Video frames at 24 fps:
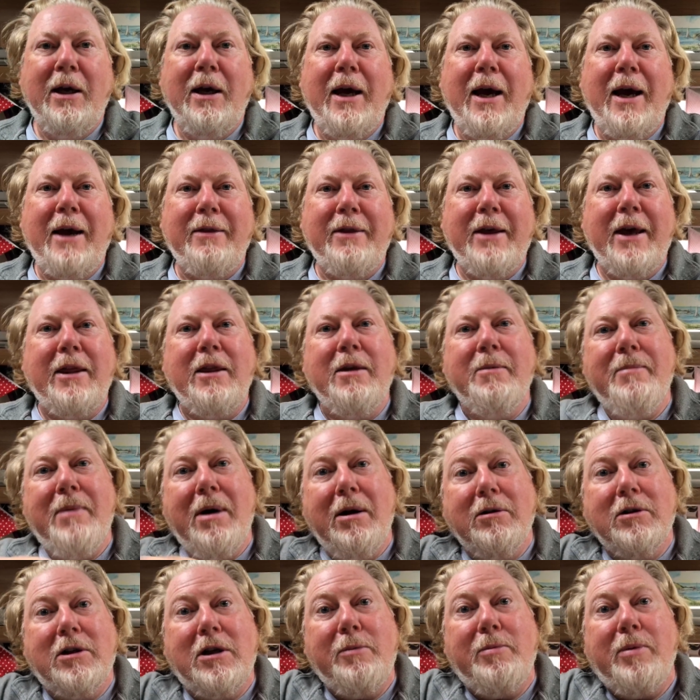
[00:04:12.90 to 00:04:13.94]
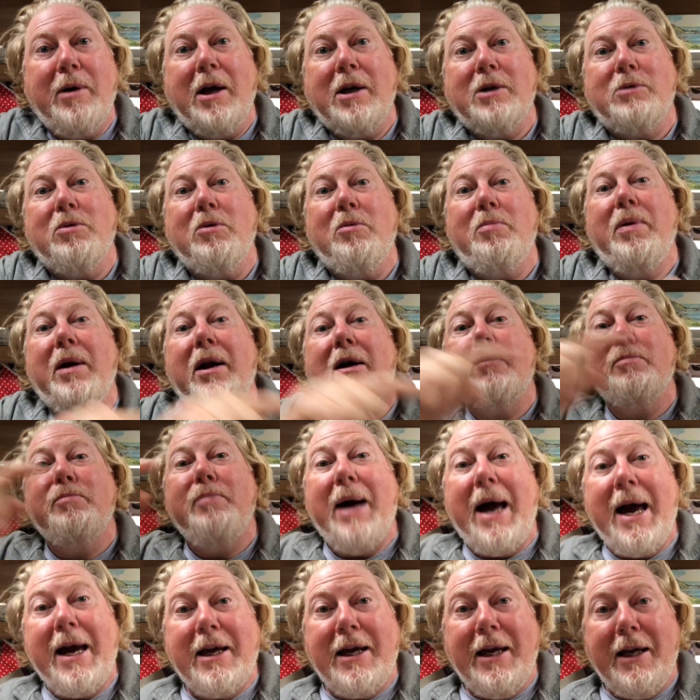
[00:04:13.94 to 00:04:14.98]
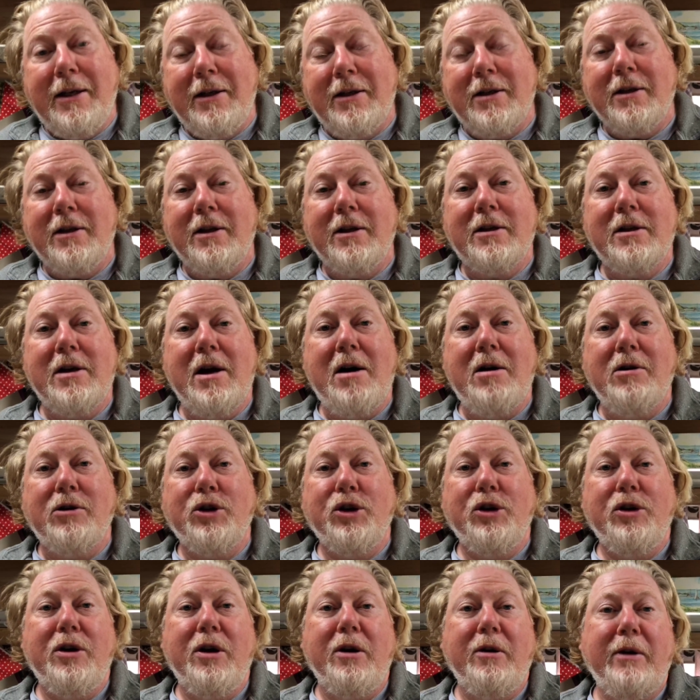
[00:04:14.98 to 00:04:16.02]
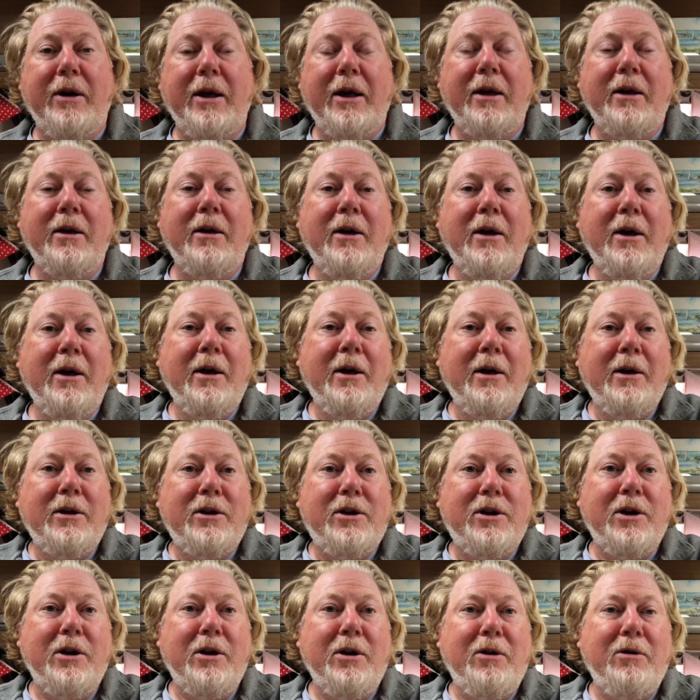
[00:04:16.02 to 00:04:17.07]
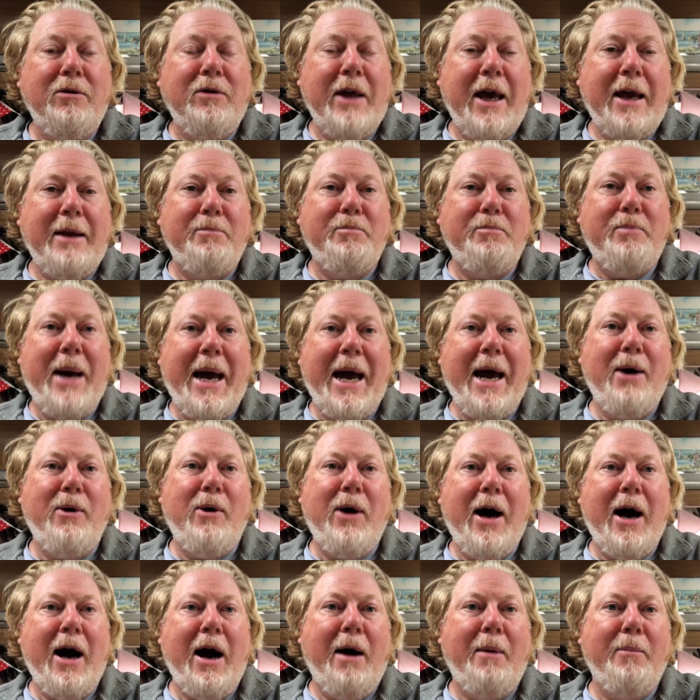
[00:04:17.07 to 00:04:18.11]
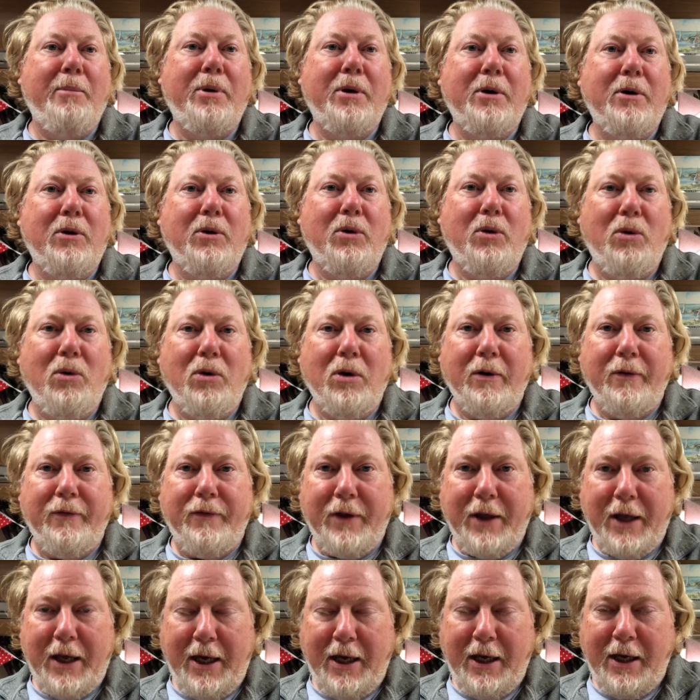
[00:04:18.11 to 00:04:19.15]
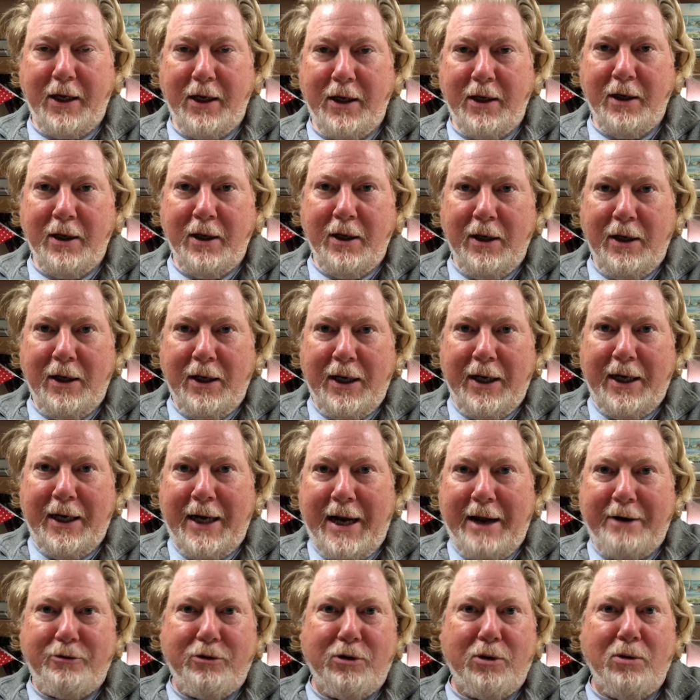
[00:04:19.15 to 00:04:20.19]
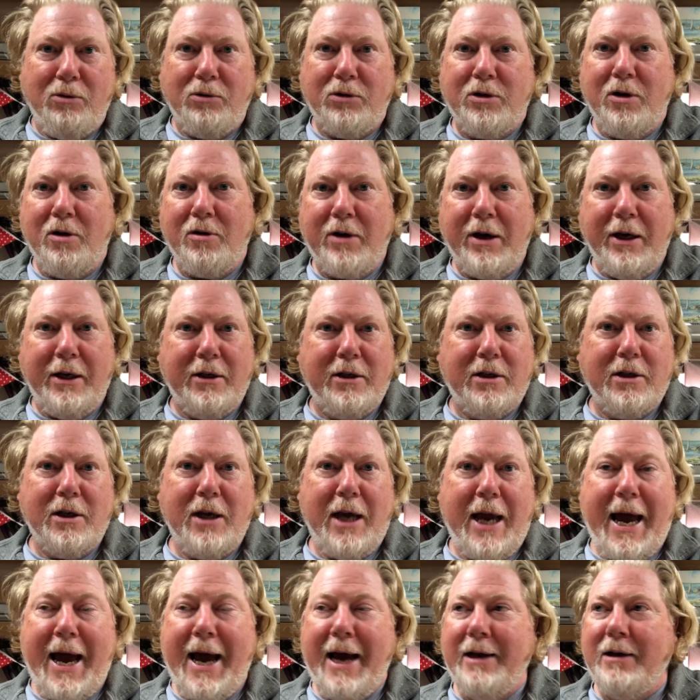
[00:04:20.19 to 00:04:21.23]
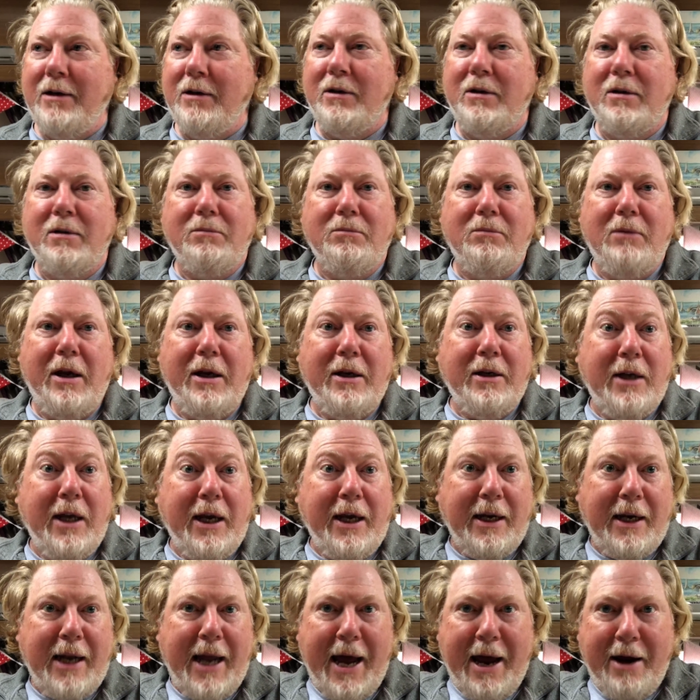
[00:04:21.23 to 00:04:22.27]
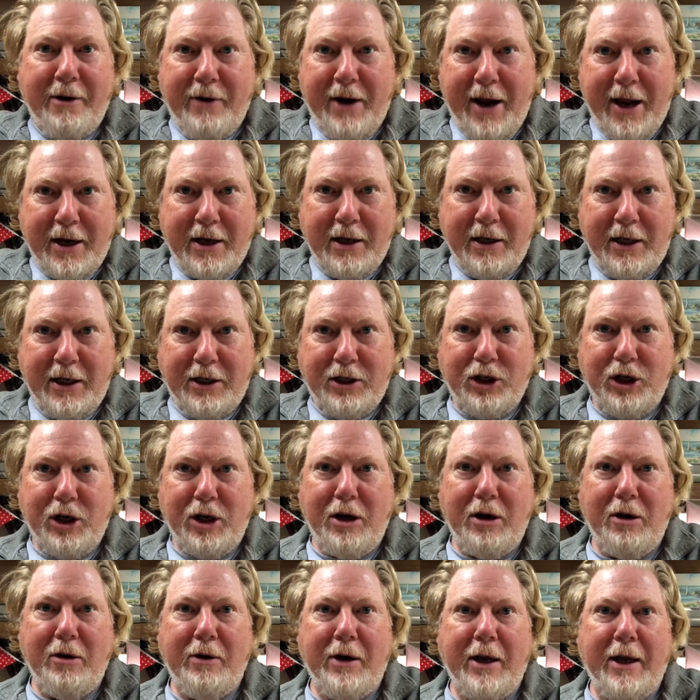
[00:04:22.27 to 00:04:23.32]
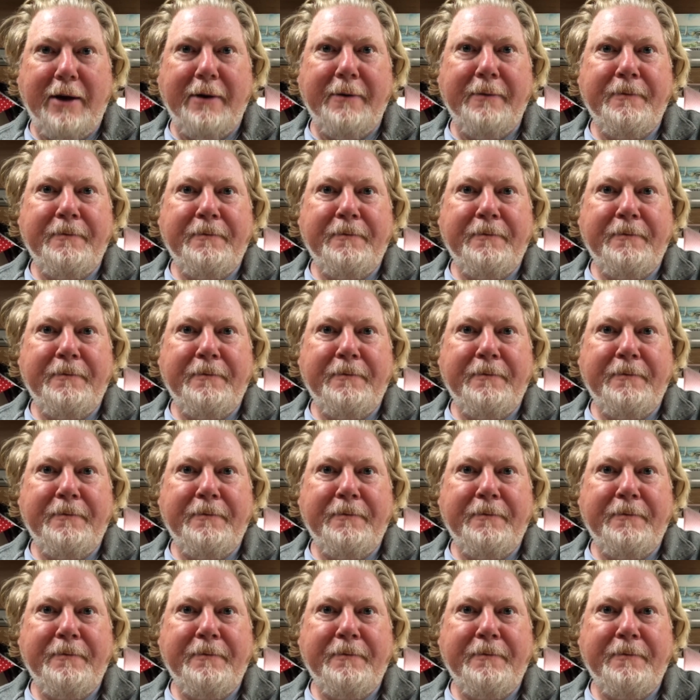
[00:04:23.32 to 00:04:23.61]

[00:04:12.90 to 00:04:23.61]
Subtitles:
and then the multi-plus will plug back into the Sergeant unit to then power up all of the electrical sockets and indeed our air conditioning unit.